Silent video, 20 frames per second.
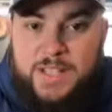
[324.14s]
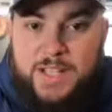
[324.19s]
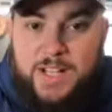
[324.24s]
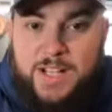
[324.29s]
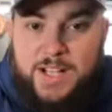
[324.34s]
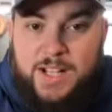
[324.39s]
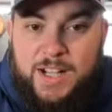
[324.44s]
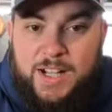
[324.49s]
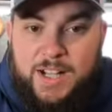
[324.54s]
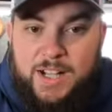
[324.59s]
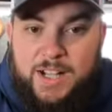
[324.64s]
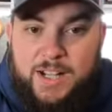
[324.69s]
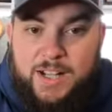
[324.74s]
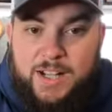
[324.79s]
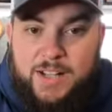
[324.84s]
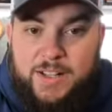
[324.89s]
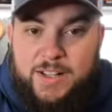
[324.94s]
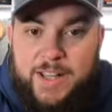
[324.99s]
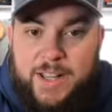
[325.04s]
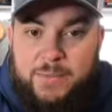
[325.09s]

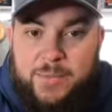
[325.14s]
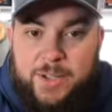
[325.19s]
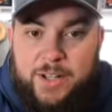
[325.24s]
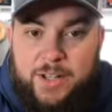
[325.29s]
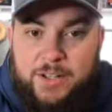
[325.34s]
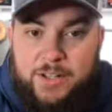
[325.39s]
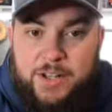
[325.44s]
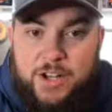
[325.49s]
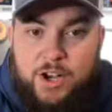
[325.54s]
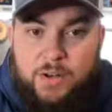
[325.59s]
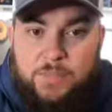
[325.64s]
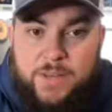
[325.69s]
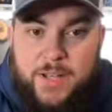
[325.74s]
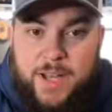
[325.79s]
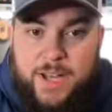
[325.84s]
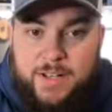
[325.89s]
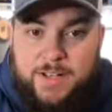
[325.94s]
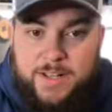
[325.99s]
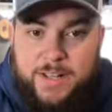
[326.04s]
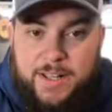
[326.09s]
Hey Bill, nope,
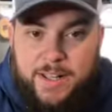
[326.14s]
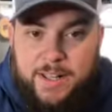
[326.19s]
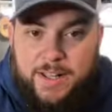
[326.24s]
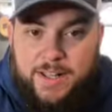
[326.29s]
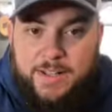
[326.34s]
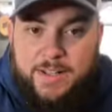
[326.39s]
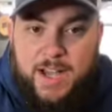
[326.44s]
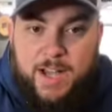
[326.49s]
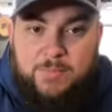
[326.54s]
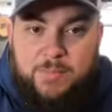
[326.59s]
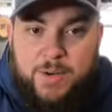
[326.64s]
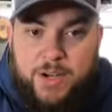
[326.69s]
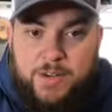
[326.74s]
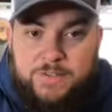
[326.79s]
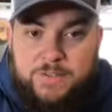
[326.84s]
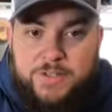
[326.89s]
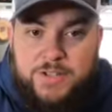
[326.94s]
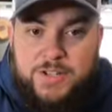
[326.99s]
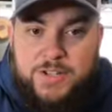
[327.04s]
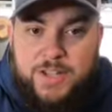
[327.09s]
not bought a
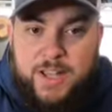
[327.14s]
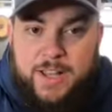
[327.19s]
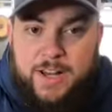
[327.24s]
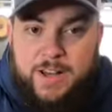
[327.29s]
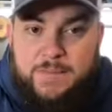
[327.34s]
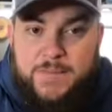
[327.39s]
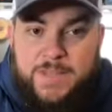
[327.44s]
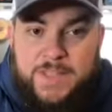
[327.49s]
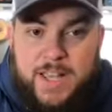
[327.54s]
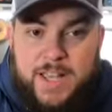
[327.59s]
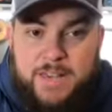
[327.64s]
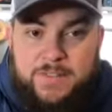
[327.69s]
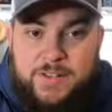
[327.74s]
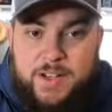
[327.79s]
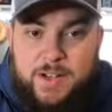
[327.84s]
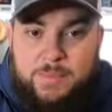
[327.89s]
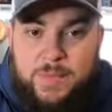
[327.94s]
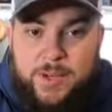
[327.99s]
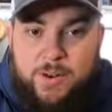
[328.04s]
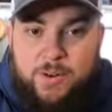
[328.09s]
Fuji yet. I'm saving
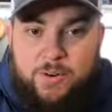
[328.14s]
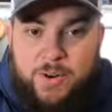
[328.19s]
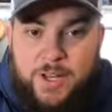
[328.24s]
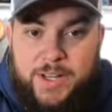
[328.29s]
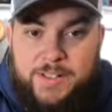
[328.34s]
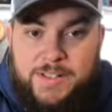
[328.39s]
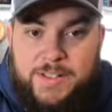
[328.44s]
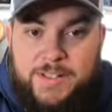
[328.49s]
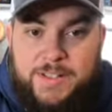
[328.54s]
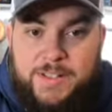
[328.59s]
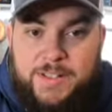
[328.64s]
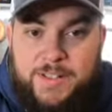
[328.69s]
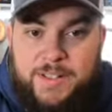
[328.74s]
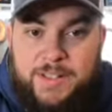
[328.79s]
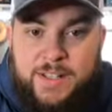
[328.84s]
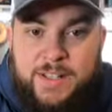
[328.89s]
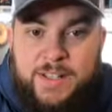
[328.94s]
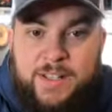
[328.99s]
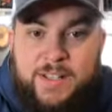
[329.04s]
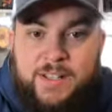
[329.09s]
up my coins.
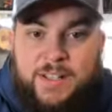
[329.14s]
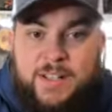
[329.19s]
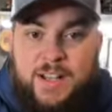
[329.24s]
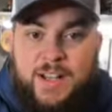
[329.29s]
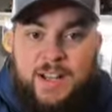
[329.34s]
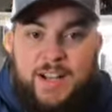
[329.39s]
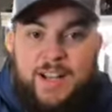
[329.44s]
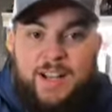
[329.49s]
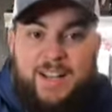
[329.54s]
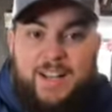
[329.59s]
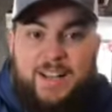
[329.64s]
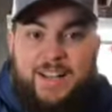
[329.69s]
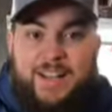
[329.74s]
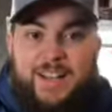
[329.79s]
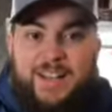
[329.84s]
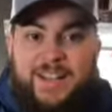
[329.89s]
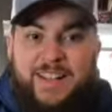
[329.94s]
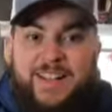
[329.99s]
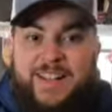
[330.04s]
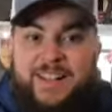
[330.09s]

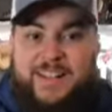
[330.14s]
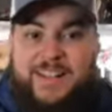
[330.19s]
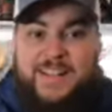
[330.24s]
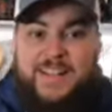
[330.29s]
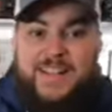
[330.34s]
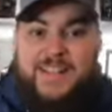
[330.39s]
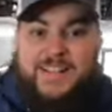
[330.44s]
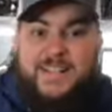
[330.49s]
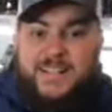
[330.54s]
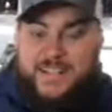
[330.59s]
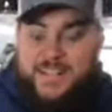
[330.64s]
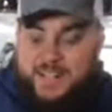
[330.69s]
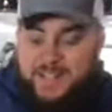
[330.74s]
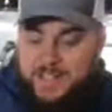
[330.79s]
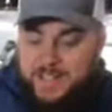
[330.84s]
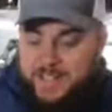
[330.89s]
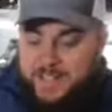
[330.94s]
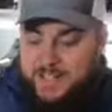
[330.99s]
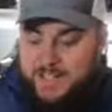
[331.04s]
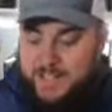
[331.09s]

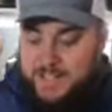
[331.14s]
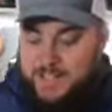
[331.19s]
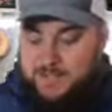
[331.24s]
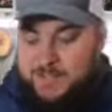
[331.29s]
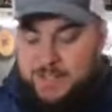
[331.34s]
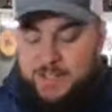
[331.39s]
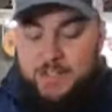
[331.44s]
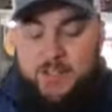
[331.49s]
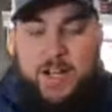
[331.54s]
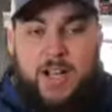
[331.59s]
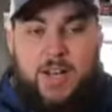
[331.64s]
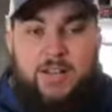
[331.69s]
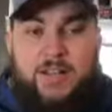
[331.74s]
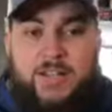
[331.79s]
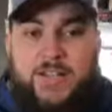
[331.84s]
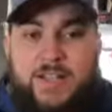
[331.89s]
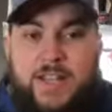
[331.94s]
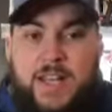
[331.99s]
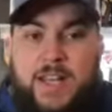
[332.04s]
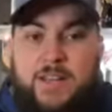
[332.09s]
Uh, so I would
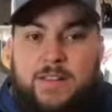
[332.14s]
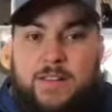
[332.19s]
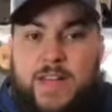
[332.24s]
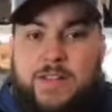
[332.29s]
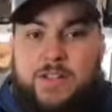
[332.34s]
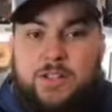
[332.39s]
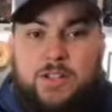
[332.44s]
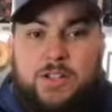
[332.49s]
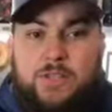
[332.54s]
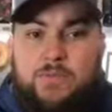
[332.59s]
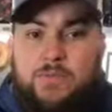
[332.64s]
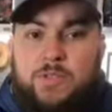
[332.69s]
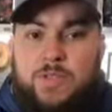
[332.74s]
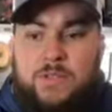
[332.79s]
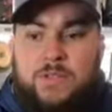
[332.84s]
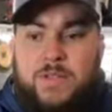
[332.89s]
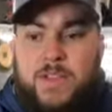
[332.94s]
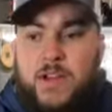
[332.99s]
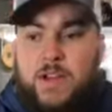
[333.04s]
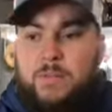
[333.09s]
just say, as a good rule
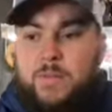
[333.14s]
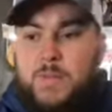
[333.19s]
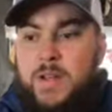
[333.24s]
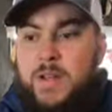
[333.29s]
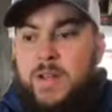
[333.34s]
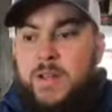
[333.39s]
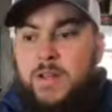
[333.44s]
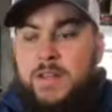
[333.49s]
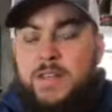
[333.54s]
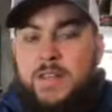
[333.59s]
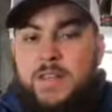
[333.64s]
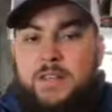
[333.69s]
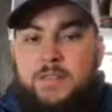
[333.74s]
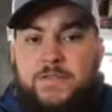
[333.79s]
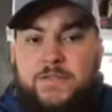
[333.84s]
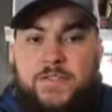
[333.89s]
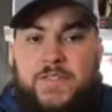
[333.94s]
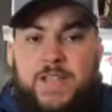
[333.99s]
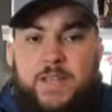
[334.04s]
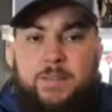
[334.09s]
of thumb,
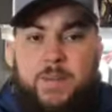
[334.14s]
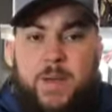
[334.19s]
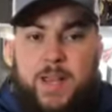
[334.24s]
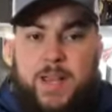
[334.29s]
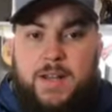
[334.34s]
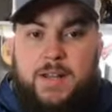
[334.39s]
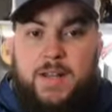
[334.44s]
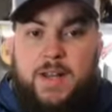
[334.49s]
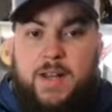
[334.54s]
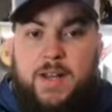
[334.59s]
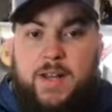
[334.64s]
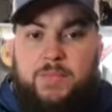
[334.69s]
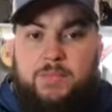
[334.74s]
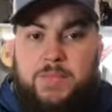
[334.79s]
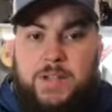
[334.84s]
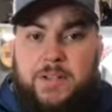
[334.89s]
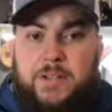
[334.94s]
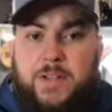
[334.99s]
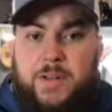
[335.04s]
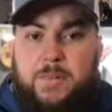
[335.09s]
if you see paint on
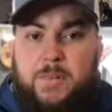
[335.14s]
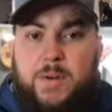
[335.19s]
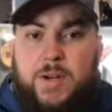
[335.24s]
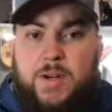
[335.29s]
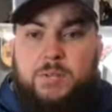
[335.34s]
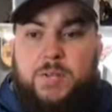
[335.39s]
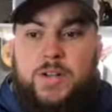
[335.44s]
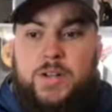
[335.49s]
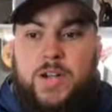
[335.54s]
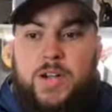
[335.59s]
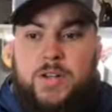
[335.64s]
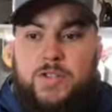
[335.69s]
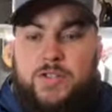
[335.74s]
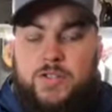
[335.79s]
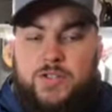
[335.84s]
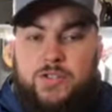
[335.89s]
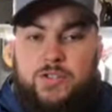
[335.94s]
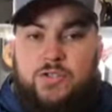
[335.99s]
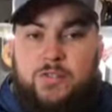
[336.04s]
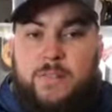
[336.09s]
reclaimed barnwood,
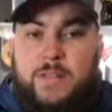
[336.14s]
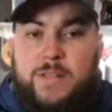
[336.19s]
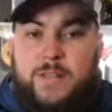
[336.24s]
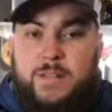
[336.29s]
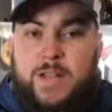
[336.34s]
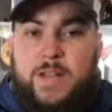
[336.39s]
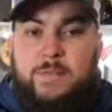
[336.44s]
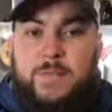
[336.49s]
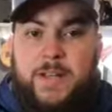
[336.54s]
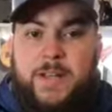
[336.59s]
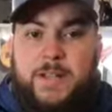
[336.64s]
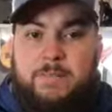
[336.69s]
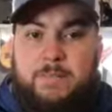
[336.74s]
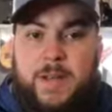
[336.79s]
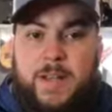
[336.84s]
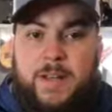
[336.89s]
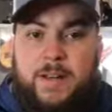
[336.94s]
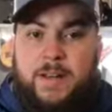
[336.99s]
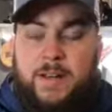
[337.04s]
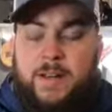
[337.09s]
assume it's lead-based
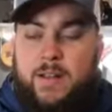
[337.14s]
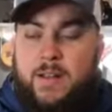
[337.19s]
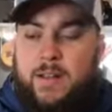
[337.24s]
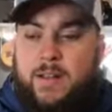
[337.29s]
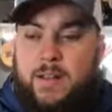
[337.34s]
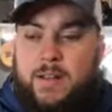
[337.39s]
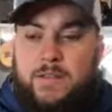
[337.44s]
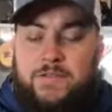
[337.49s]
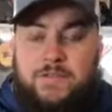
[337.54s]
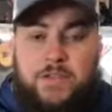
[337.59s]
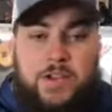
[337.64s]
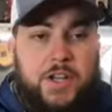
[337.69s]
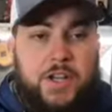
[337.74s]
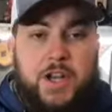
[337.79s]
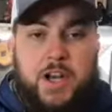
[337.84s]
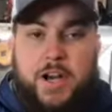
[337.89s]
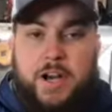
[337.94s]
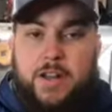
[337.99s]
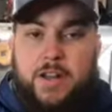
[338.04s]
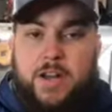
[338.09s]
paint. If you can
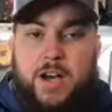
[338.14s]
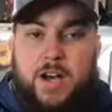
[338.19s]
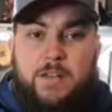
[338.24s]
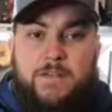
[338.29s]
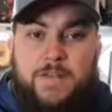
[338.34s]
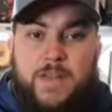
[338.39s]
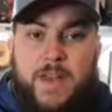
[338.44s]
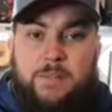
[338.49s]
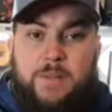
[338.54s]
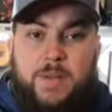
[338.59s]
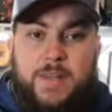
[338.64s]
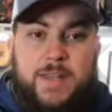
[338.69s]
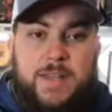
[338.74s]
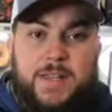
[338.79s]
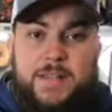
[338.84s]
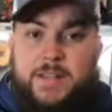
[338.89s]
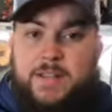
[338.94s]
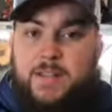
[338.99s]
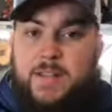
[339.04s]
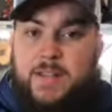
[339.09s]
cut off that
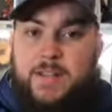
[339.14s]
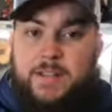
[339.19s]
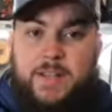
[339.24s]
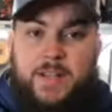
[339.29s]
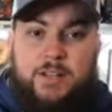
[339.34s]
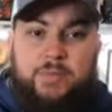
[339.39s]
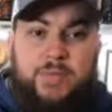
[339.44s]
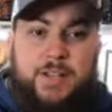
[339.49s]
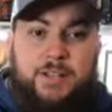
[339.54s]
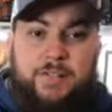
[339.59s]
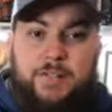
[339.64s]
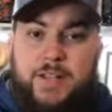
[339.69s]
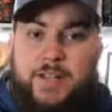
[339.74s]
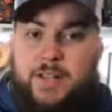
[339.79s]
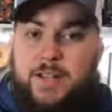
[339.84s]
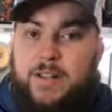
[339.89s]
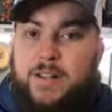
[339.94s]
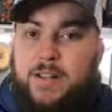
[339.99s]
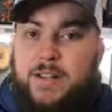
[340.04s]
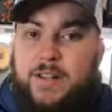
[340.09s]
piece and get rid of
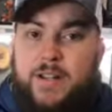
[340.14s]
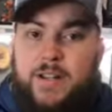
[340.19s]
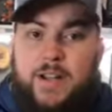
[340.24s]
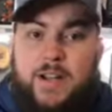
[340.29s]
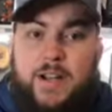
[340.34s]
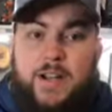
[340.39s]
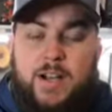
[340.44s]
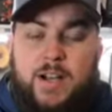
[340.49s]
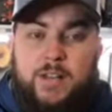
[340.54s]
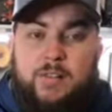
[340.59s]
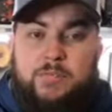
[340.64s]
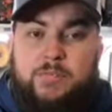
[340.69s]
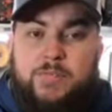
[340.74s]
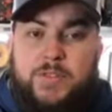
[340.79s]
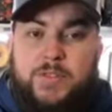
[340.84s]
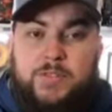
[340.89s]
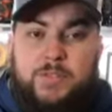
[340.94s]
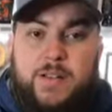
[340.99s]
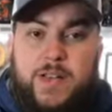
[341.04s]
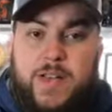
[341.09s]
it,
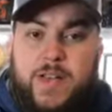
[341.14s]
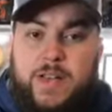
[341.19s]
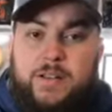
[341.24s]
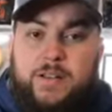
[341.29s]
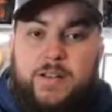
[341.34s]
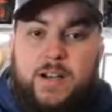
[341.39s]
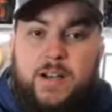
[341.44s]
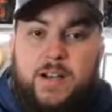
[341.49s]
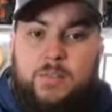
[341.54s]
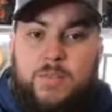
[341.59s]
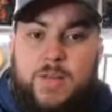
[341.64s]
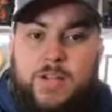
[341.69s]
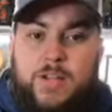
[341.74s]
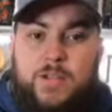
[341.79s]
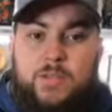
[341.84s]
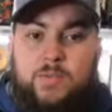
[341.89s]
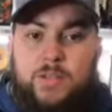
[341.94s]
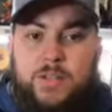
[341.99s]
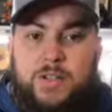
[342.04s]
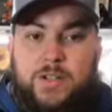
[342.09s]
do that. I
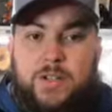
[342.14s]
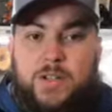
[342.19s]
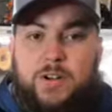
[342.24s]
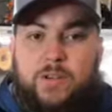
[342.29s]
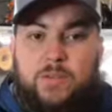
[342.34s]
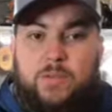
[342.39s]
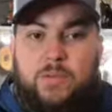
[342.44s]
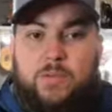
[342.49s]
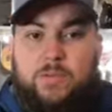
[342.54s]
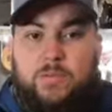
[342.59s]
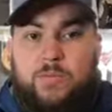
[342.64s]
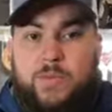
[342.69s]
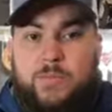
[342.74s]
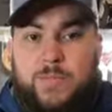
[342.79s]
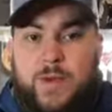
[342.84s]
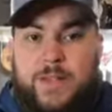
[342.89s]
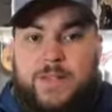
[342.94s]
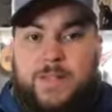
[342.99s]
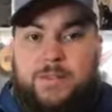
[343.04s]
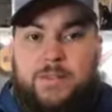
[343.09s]
just wouldn't go
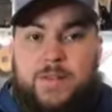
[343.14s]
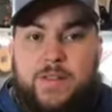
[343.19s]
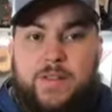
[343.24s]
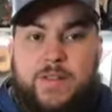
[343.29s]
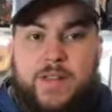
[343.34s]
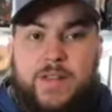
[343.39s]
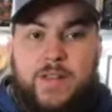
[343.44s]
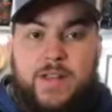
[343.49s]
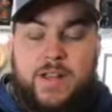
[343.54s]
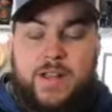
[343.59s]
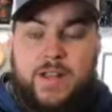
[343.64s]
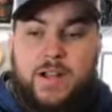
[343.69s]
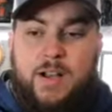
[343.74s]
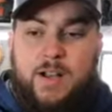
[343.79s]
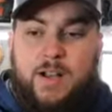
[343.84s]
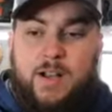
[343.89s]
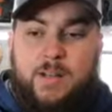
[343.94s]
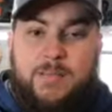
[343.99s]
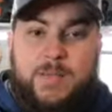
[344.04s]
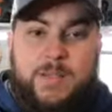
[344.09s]
messing with it.
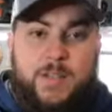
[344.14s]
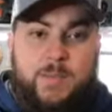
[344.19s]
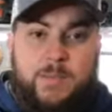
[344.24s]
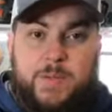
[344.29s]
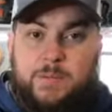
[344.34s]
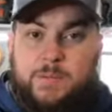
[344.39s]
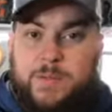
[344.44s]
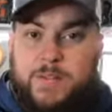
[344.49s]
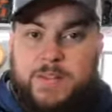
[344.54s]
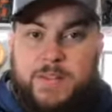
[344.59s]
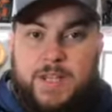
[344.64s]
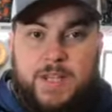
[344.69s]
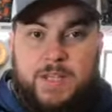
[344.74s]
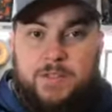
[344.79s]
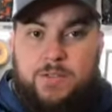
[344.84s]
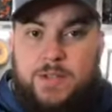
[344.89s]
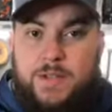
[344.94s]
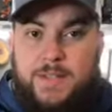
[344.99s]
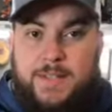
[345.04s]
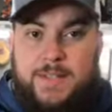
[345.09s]
Some people say
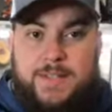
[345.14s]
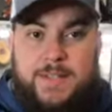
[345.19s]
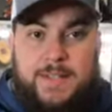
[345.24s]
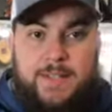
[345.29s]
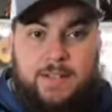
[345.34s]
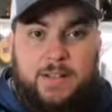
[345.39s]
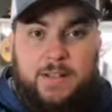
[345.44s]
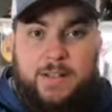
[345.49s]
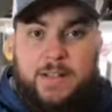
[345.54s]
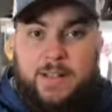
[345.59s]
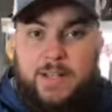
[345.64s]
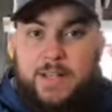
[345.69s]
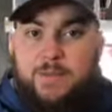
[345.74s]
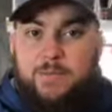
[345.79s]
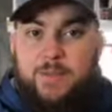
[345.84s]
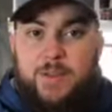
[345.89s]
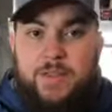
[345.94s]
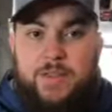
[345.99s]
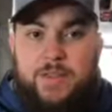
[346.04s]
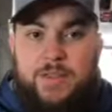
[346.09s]
you can seal it
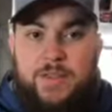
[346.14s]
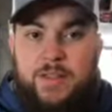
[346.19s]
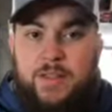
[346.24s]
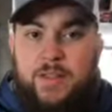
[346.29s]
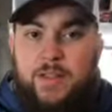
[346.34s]
in with